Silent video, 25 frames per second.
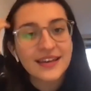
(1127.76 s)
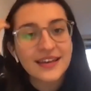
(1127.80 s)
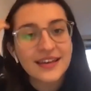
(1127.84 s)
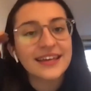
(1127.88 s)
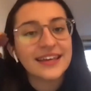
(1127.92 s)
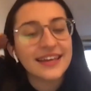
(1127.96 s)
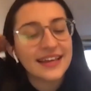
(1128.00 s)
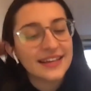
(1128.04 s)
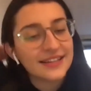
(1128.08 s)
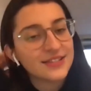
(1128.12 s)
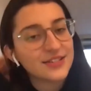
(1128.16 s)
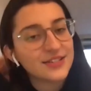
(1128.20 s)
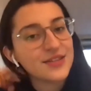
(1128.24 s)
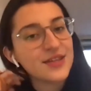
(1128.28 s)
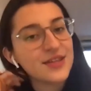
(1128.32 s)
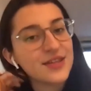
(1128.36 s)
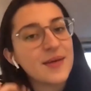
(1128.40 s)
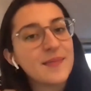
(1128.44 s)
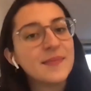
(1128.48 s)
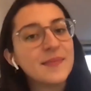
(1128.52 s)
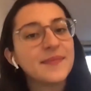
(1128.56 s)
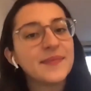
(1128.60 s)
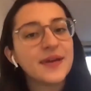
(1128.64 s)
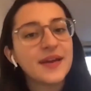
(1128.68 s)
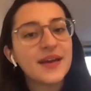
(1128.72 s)
get to
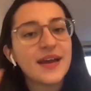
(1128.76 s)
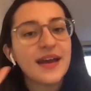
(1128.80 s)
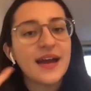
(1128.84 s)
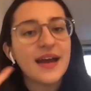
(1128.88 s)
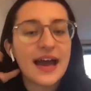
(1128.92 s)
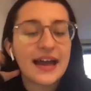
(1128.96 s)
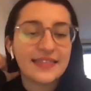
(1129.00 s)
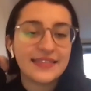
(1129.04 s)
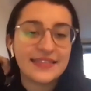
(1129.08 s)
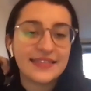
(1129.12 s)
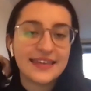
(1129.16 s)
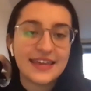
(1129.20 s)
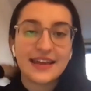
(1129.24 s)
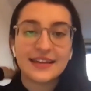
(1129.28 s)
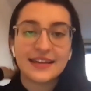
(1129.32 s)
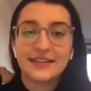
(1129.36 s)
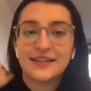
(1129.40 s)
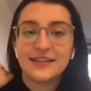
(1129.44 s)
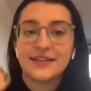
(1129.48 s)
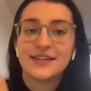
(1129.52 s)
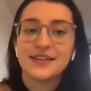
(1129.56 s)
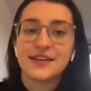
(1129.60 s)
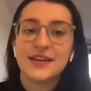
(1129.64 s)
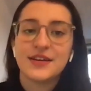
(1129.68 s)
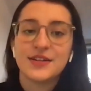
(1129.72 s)
them at the
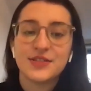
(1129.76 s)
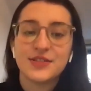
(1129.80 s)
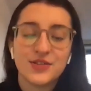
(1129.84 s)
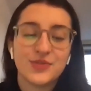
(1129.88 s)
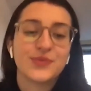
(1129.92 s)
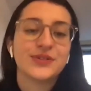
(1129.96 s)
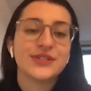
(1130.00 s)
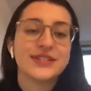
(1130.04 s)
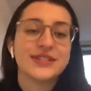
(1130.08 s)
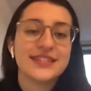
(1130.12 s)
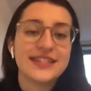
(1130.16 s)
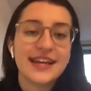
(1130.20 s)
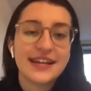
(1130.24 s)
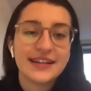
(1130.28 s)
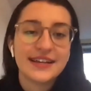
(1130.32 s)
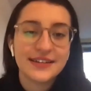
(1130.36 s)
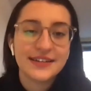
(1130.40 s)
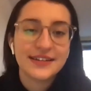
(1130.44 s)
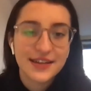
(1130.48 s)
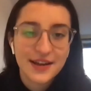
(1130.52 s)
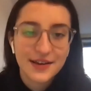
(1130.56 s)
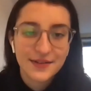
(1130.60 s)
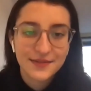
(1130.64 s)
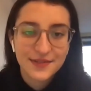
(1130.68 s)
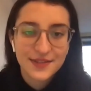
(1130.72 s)
end, towards the end
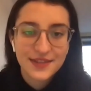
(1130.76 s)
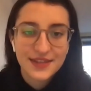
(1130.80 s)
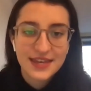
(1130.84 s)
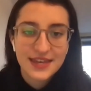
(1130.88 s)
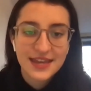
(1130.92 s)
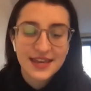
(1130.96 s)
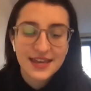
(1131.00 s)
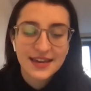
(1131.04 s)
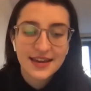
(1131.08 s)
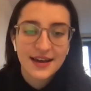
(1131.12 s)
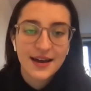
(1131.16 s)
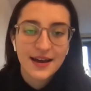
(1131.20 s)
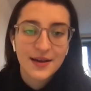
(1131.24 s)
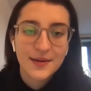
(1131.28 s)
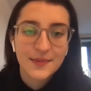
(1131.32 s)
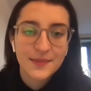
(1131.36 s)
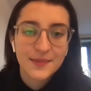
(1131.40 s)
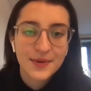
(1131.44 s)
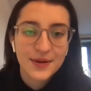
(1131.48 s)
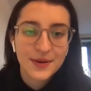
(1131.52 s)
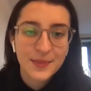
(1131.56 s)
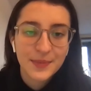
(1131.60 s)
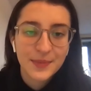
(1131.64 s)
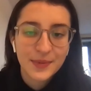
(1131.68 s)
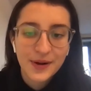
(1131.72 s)
of the
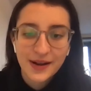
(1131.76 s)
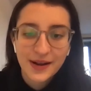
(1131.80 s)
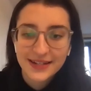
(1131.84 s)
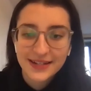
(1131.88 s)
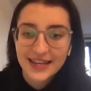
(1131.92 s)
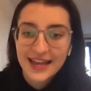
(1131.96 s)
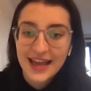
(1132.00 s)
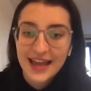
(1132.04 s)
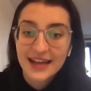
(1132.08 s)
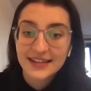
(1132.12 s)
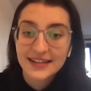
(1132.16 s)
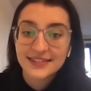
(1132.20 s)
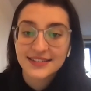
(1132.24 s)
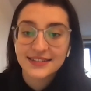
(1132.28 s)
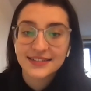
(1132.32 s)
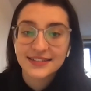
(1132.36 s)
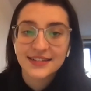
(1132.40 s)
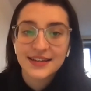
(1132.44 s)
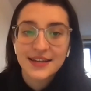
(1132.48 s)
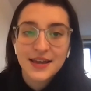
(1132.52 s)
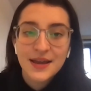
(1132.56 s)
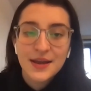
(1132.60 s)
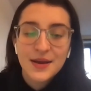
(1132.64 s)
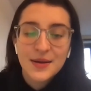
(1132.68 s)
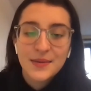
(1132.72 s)
broadcast.
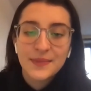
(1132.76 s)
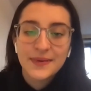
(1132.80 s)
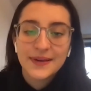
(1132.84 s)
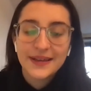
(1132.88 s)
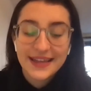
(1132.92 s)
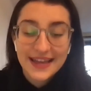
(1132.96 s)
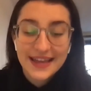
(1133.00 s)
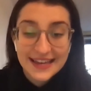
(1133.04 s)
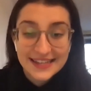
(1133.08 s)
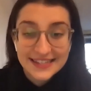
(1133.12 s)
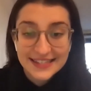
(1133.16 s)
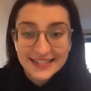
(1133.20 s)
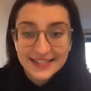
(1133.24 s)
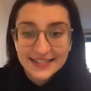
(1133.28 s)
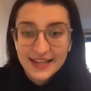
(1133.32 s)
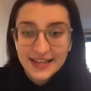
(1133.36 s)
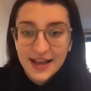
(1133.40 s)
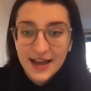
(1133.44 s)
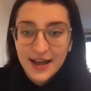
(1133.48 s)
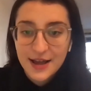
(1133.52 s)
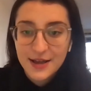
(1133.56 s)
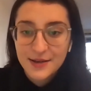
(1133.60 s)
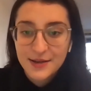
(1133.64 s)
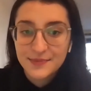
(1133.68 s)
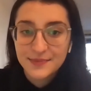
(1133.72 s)
But yes,
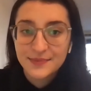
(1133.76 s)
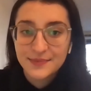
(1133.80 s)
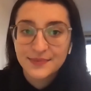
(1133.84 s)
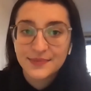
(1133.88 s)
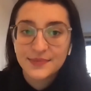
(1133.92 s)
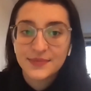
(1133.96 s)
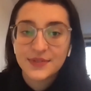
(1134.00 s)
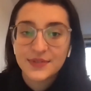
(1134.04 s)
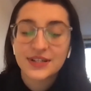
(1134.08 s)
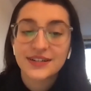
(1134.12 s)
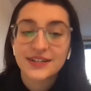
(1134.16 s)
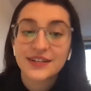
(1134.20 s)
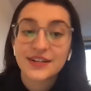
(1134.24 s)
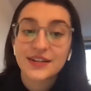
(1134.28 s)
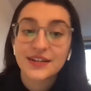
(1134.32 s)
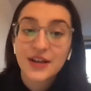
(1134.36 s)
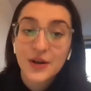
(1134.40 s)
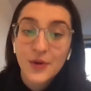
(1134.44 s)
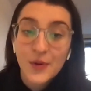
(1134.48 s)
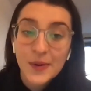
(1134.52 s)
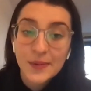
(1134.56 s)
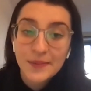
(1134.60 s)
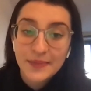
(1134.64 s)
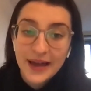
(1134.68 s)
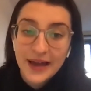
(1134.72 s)

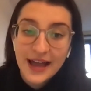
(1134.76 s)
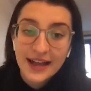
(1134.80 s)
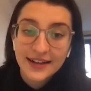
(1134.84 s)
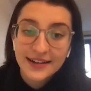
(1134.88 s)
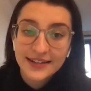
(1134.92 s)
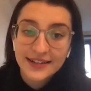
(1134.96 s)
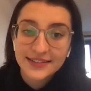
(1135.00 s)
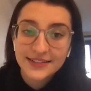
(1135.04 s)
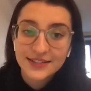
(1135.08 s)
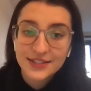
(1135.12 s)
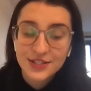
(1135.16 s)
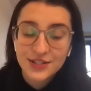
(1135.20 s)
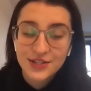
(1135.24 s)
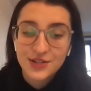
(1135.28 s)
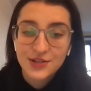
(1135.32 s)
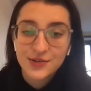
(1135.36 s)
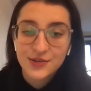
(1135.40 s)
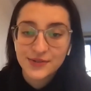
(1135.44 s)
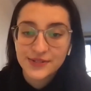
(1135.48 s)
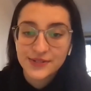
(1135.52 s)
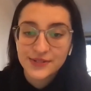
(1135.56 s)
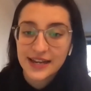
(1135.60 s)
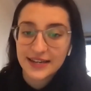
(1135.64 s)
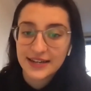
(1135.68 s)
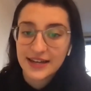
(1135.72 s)
going back to you,
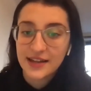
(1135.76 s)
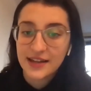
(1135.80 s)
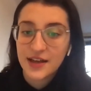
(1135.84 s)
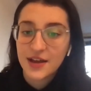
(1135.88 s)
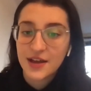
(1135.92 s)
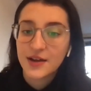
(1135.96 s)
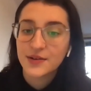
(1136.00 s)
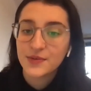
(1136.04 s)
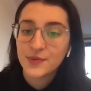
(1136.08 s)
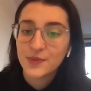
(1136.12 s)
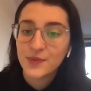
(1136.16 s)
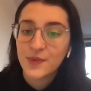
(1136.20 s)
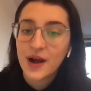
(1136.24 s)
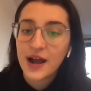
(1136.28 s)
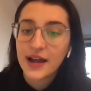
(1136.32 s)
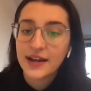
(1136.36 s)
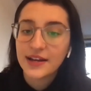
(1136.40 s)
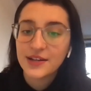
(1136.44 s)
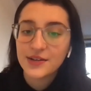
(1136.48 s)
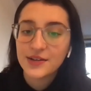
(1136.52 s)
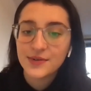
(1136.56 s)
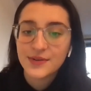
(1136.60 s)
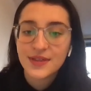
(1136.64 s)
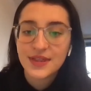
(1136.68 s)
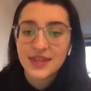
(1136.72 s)
Daniela, why do
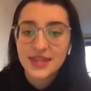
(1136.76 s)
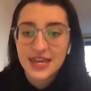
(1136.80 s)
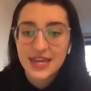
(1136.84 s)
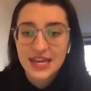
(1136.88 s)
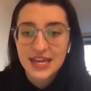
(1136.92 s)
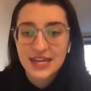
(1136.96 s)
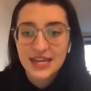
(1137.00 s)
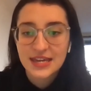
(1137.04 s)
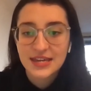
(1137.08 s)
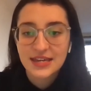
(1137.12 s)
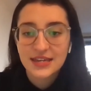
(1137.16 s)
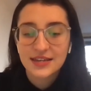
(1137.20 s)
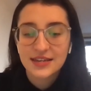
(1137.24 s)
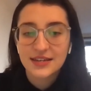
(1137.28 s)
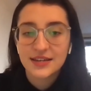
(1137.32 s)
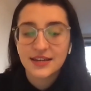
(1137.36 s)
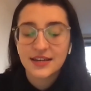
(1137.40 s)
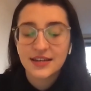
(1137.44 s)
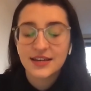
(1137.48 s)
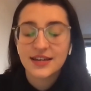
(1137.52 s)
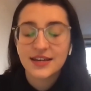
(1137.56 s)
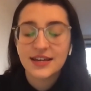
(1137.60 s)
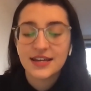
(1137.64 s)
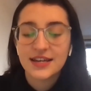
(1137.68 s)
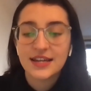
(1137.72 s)
you think
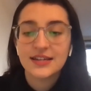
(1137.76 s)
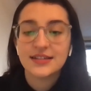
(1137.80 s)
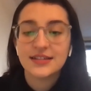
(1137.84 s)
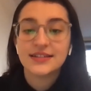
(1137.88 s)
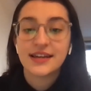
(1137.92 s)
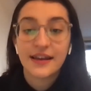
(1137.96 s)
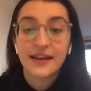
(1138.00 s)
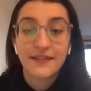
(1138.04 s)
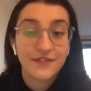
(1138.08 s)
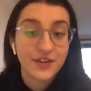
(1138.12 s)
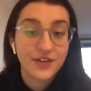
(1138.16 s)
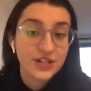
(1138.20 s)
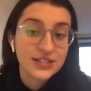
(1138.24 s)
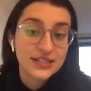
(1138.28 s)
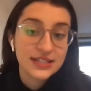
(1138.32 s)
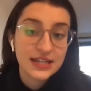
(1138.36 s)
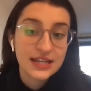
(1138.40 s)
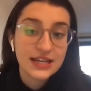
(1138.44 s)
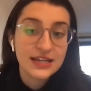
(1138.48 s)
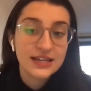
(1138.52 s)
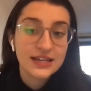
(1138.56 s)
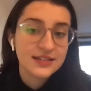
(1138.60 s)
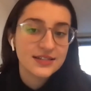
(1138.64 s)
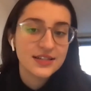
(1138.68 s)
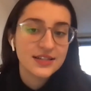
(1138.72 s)
diversity
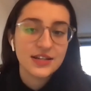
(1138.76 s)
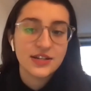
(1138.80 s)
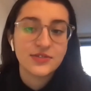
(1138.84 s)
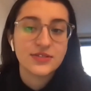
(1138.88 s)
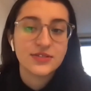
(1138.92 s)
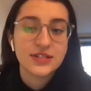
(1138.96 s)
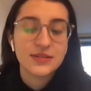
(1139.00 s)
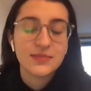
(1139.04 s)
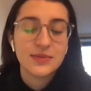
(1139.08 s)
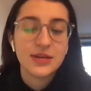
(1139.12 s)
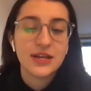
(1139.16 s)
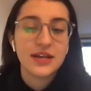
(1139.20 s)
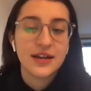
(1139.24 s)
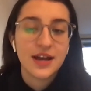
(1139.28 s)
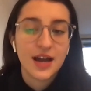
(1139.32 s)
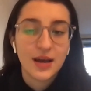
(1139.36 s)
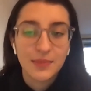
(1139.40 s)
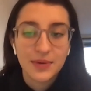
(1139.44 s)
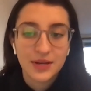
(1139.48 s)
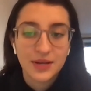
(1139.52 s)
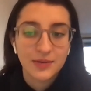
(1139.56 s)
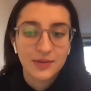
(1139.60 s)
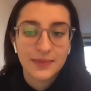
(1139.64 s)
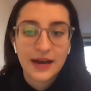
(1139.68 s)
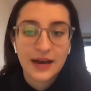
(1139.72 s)
continues to be an
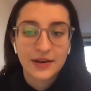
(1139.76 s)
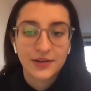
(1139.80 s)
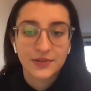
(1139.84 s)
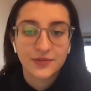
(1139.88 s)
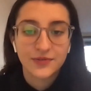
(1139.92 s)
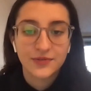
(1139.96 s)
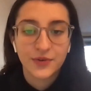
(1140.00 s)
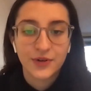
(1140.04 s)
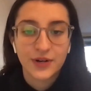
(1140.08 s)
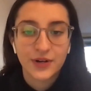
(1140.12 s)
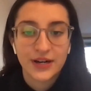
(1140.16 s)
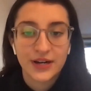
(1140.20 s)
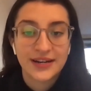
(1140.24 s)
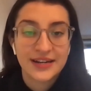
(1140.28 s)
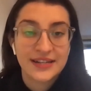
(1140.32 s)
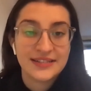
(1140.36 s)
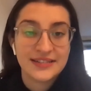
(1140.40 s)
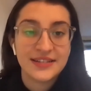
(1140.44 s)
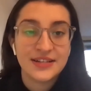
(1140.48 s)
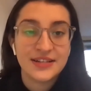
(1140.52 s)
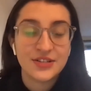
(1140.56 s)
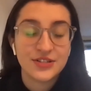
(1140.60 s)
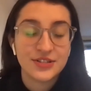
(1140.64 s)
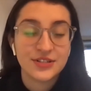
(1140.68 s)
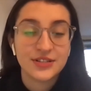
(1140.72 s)
uphill battle for
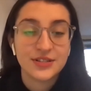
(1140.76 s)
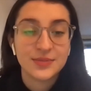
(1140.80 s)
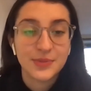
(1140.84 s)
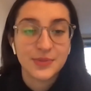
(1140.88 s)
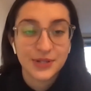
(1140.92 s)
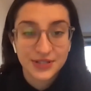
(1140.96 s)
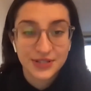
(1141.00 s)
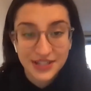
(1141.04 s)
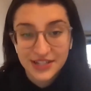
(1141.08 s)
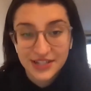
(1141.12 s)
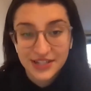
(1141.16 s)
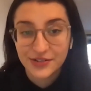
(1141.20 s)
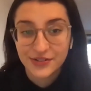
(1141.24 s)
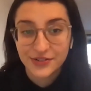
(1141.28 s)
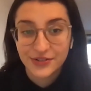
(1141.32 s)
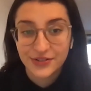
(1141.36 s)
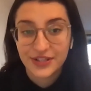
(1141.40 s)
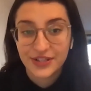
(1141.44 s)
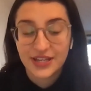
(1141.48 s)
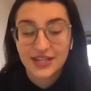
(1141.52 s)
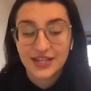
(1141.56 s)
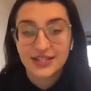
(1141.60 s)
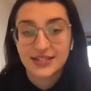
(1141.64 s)
organizations, particularly in